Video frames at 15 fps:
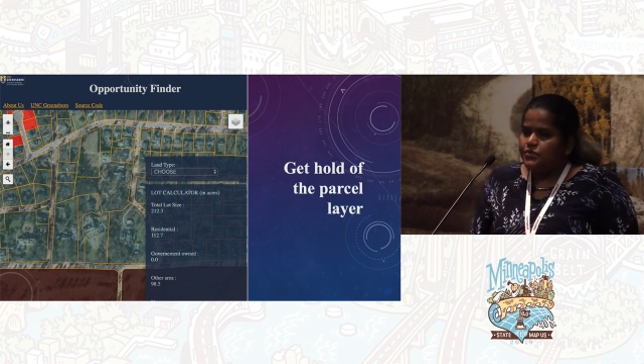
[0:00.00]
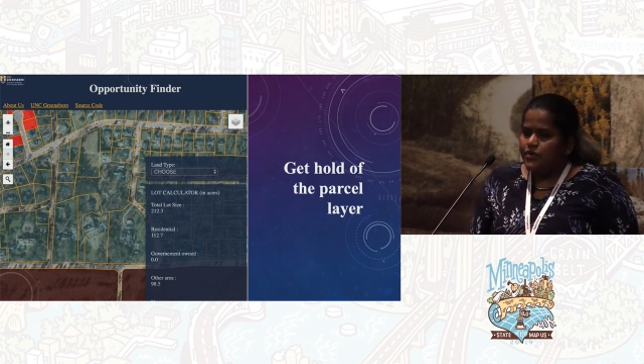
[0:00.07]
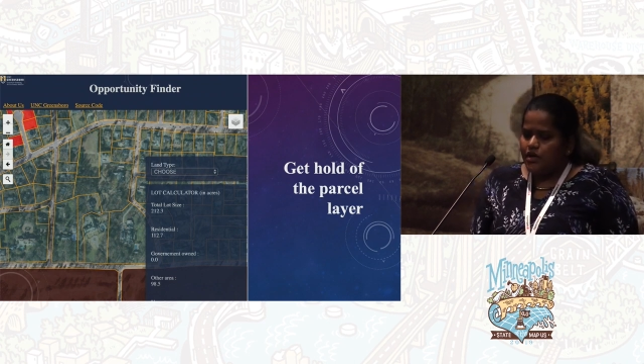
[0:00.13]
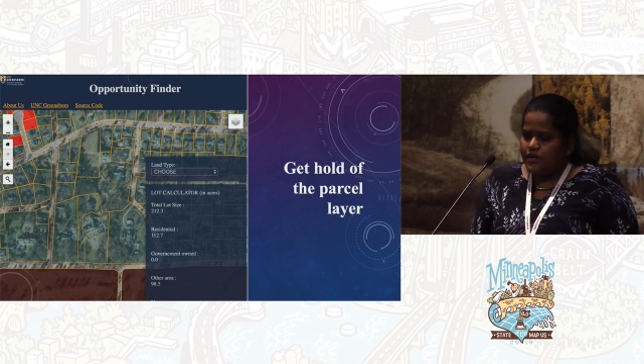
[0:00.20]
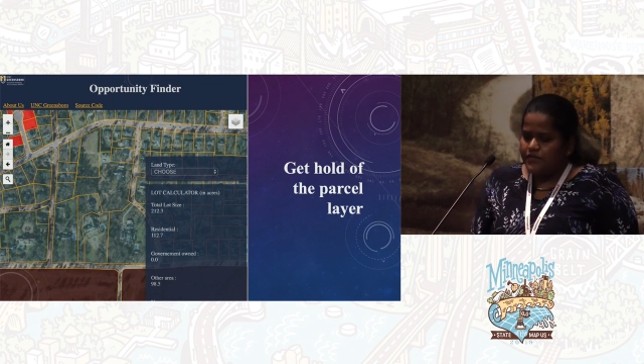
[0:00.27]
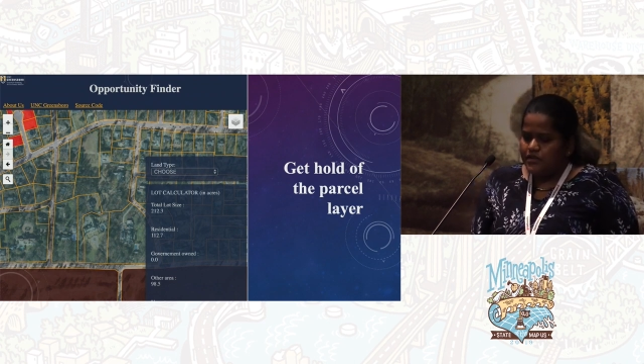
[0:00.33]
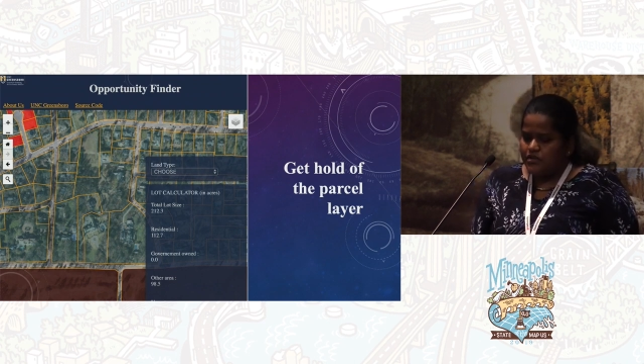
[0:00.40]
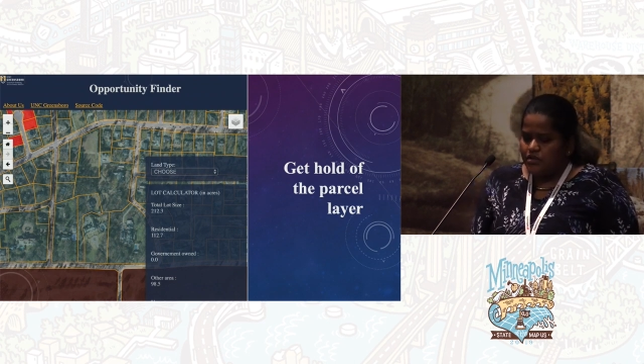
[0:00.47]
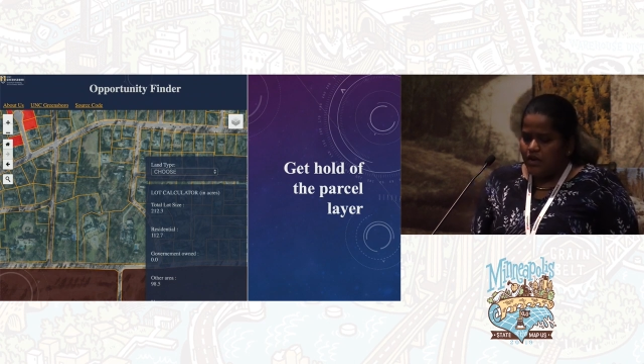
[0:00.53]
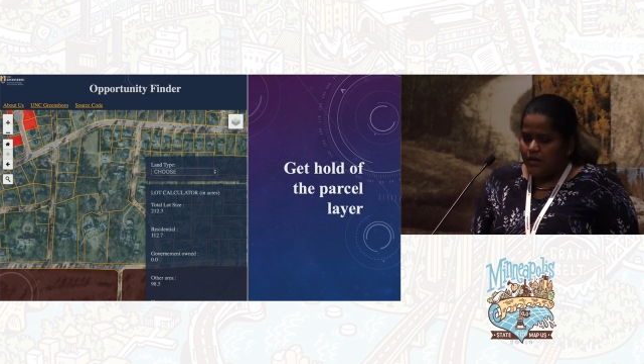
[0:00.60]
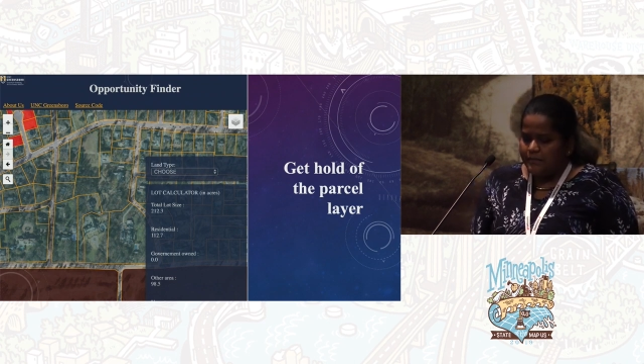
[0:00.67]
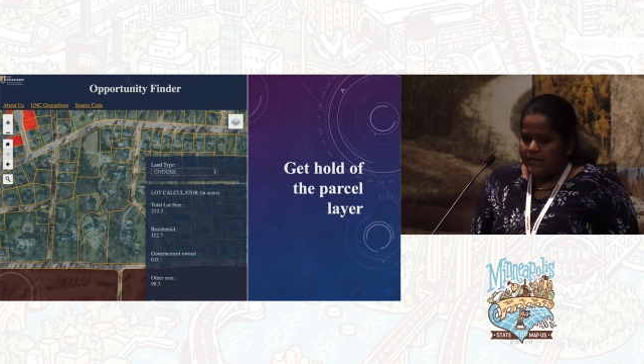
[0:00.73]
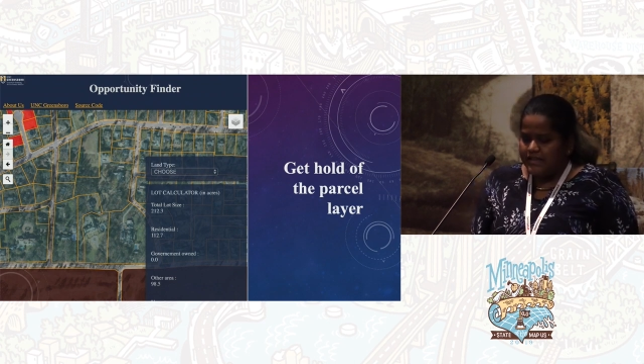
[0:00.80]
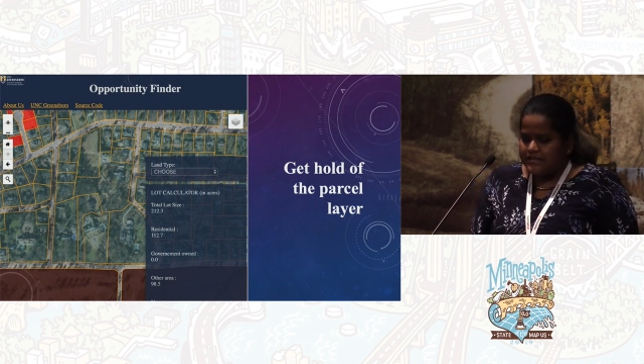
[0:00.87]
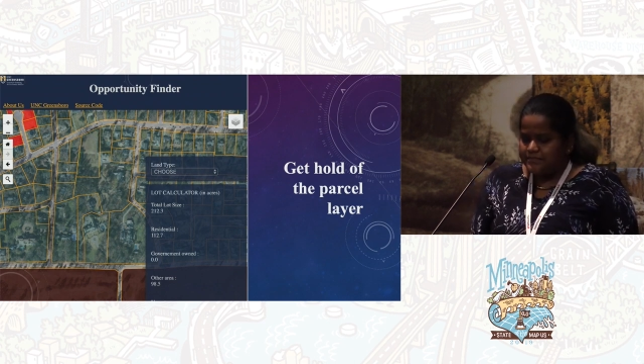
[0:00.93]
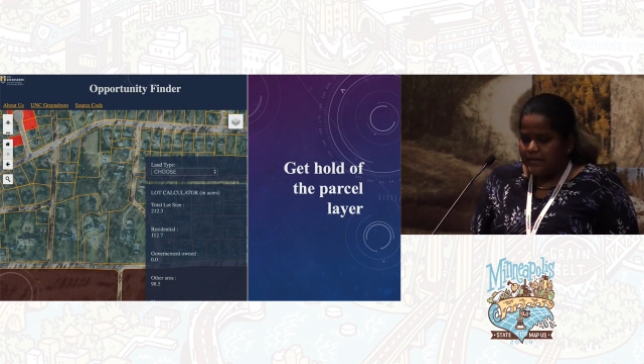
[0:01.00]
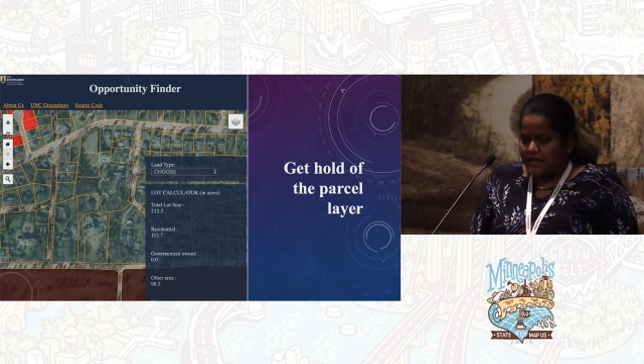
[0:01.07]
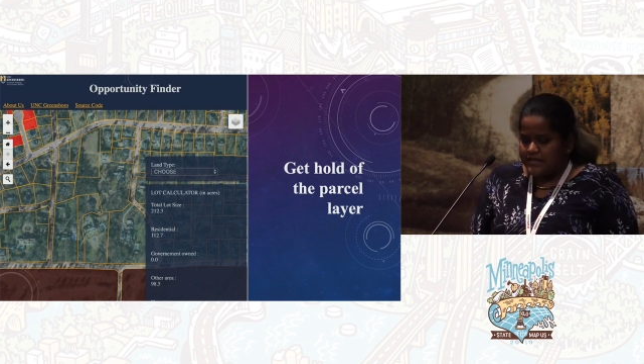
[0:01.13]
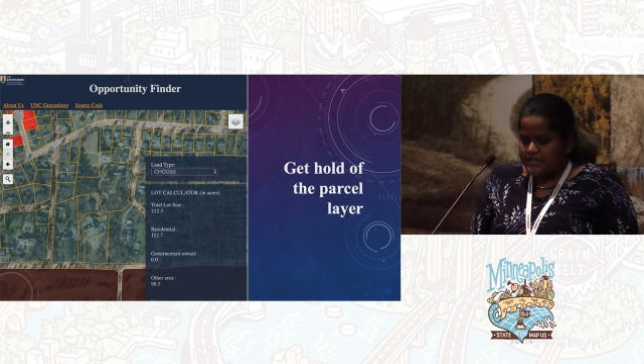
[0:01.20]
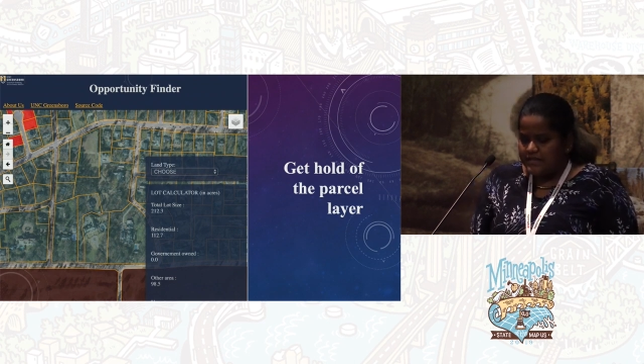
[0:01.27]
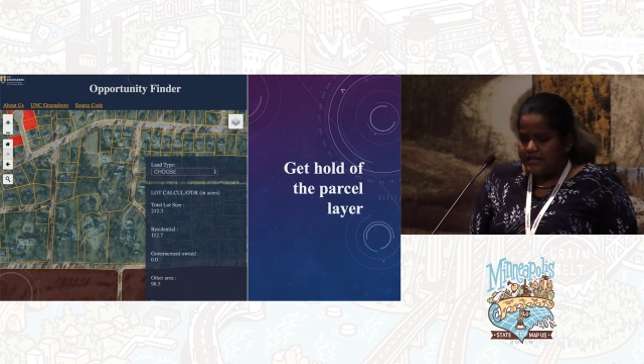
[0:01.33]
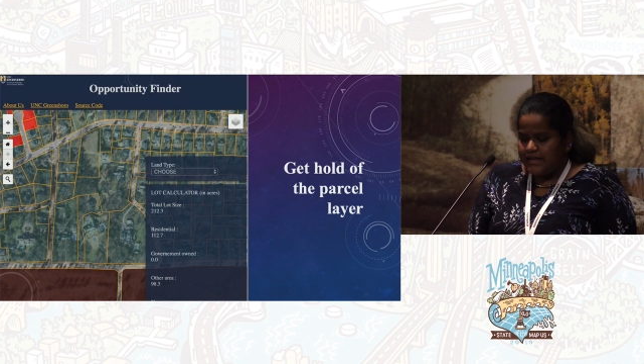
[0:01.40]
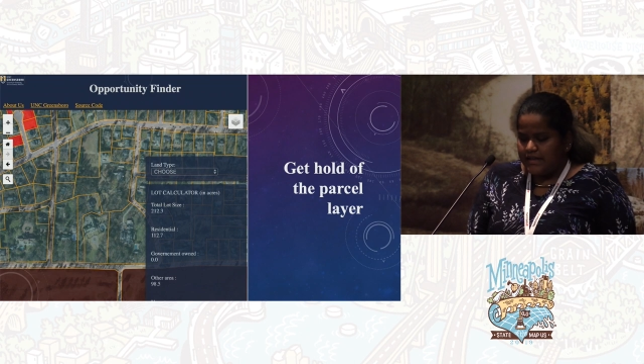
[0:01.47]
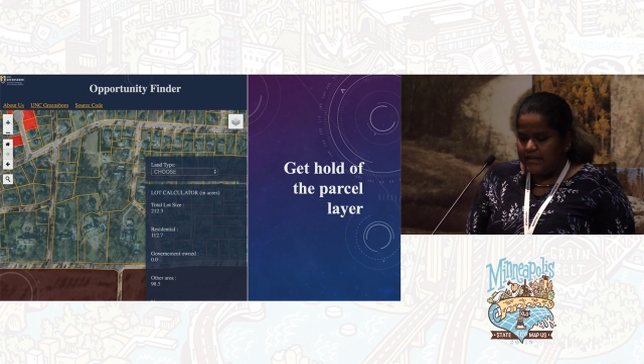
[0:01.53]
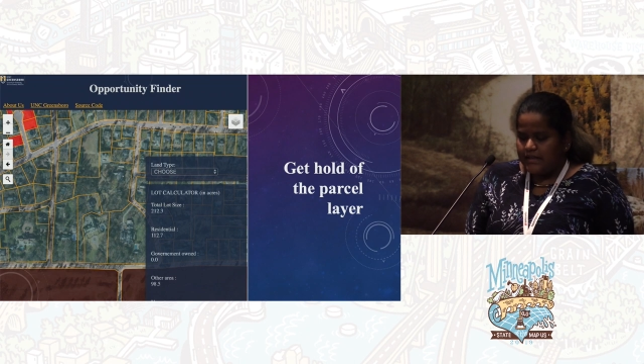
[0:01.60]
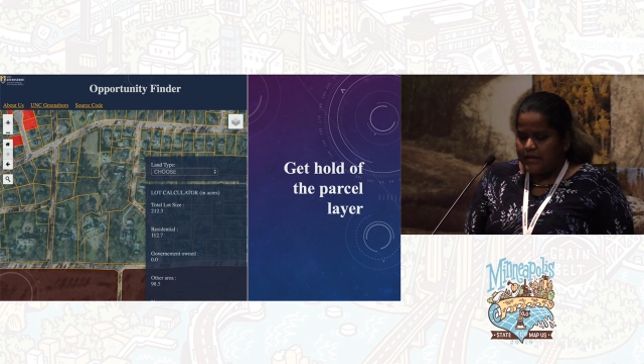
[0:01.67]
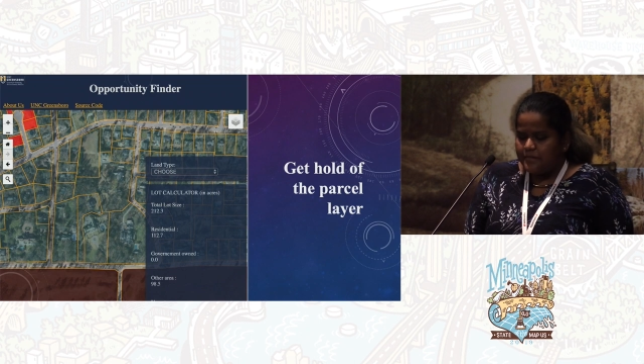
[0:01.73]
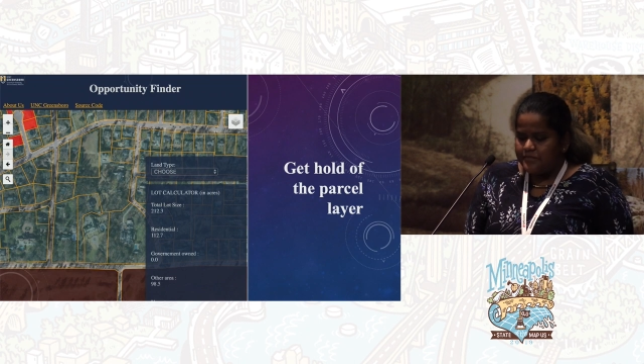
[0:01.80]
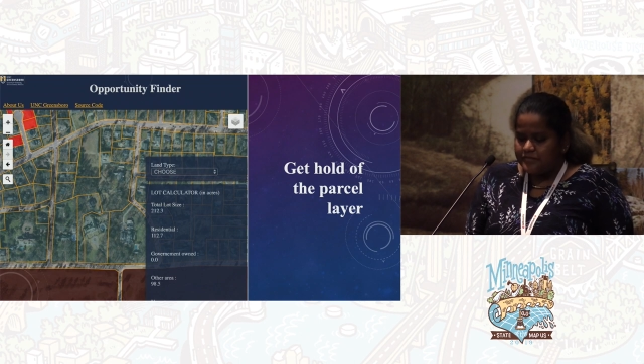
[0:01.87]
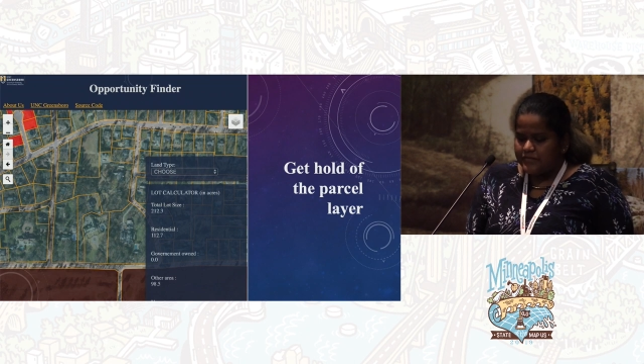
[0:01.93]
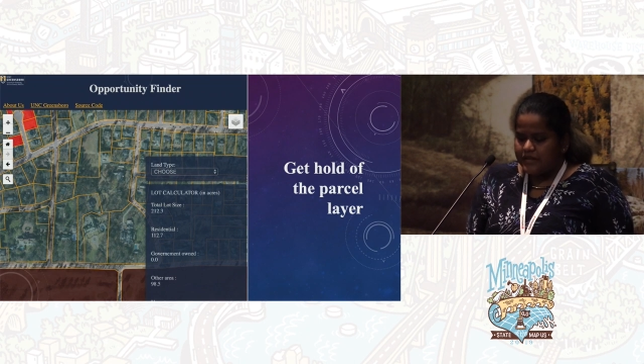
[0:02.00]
work with complex parcel data